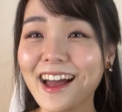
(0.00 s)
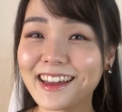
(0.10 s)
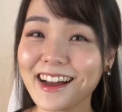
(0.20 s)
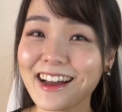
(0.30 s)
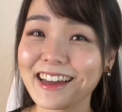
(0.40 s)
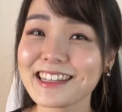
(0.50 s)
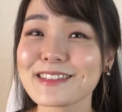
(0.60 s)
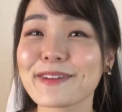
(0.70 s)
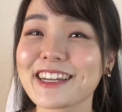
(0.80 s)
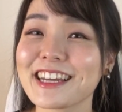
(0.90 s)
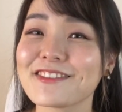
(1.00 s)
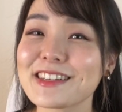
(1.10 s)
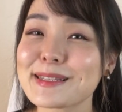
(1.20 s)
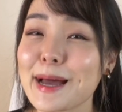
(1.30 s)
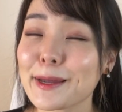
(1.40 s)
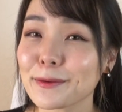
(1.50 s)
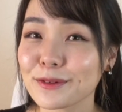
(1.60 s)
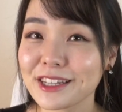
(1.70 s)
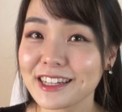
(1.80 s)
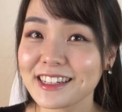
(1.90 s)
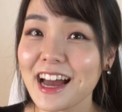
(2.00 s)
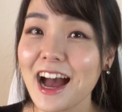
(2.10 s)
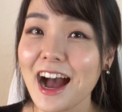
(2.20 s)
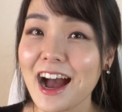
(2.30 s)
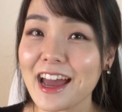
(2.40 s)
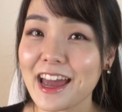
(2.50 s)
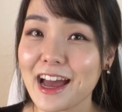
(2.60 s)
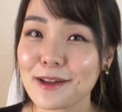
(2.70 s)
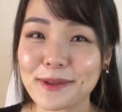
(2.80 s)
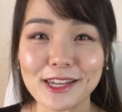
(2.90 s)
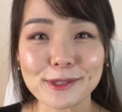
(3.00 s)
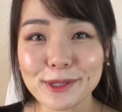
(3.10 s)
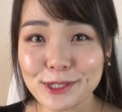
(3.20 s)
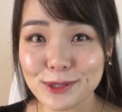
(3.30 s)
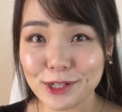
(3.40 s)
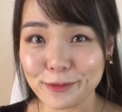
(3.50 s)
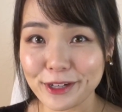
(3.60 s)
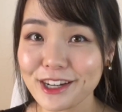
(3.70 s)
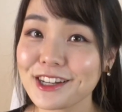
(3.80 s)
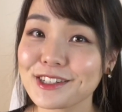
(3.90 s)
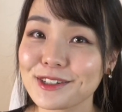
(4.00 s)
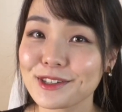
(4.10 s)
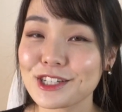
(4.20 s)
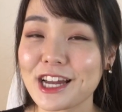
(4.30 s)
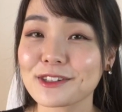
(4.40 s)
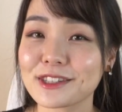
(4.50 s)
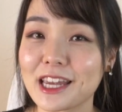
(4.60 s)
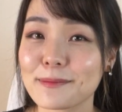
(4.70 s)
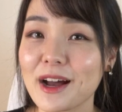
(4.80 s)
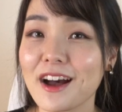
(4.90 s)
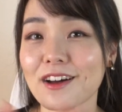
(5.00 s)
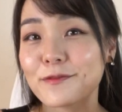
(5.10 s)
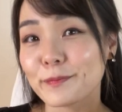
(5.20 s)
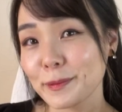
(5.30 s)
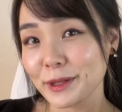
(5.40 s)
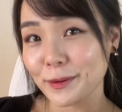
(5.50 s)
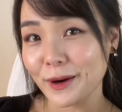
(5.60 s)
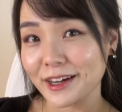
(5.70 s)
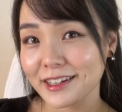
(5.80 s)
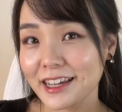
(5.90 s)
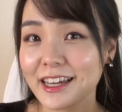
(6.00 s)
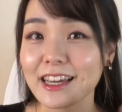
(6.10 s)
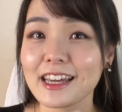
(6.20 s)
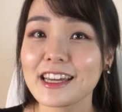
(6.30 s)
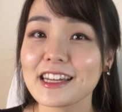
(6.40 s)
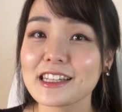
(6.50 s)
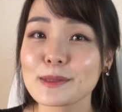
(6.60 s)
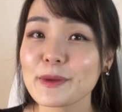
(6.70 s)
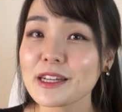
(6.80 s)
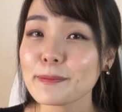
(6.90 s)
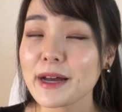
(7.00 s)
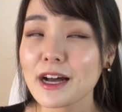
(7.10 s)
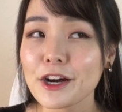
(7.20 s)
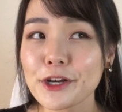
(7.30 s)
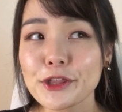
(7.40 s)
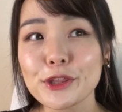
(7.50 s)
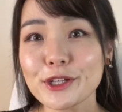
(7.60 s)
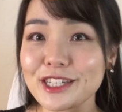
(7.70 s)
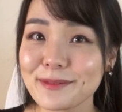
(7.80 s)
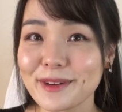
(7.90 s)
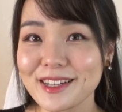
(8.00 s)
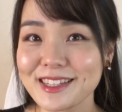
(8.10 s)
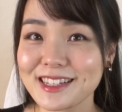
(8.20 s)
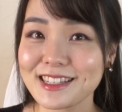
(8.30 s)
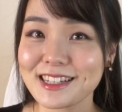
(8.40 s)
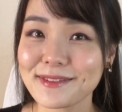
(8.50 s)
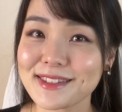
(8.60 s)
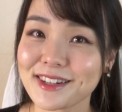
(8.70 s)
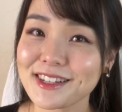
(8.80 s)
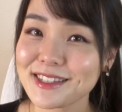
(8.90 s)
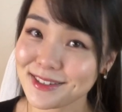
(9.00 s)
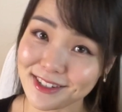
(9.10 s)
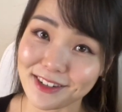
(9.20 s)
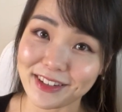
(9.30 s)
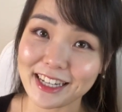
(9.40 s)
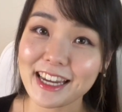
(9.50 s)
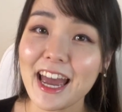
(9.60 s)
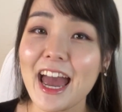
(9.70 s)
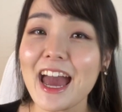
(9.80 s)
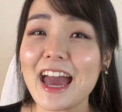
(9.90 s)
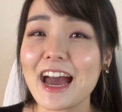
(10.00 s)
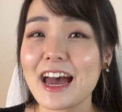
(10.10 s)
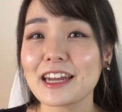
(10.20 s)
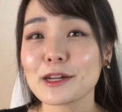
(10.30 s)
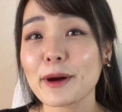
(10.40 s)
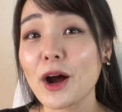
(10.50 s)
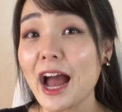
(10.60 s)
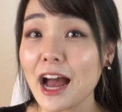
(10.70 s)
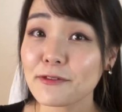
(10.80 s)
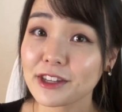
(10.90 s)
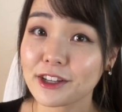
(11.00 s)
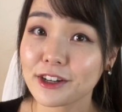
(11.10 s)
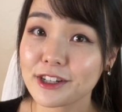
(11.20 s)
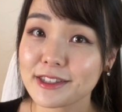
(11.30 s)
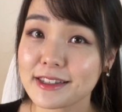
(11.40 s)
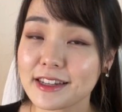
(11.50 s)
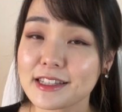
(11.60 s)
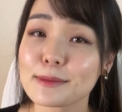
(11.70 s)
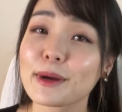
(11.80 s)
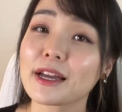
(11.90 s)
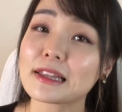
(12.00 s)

Hi guys, my name is Irene. I am a Twitch streamer under the channel name of Bubblycorn. It's been about 13 months since I've started streaming and about half a year since my